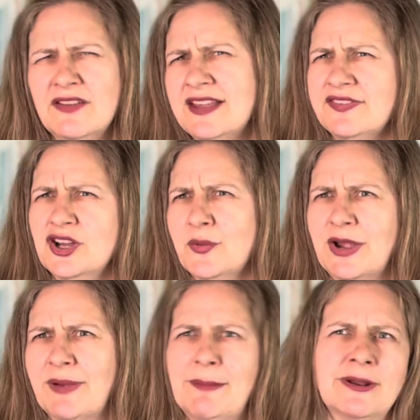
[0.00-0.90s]
that's not quite
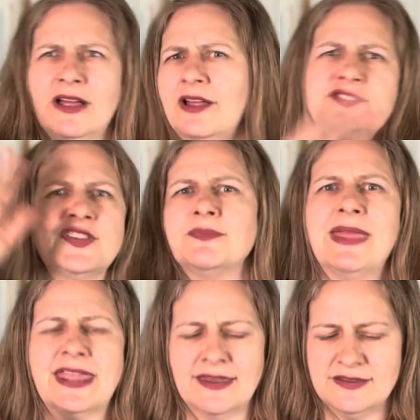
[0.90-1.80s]
right, but I'll just
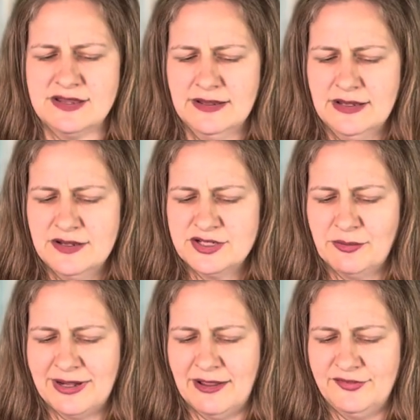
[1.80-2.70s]
make it to
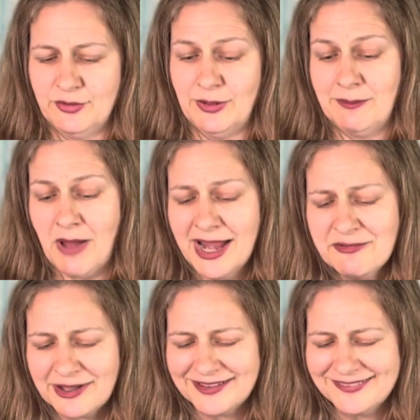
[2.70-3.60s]
what mine
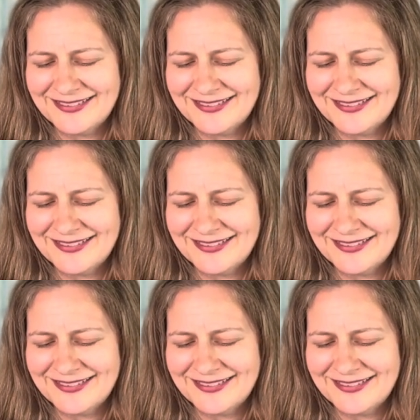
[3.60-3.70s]
was.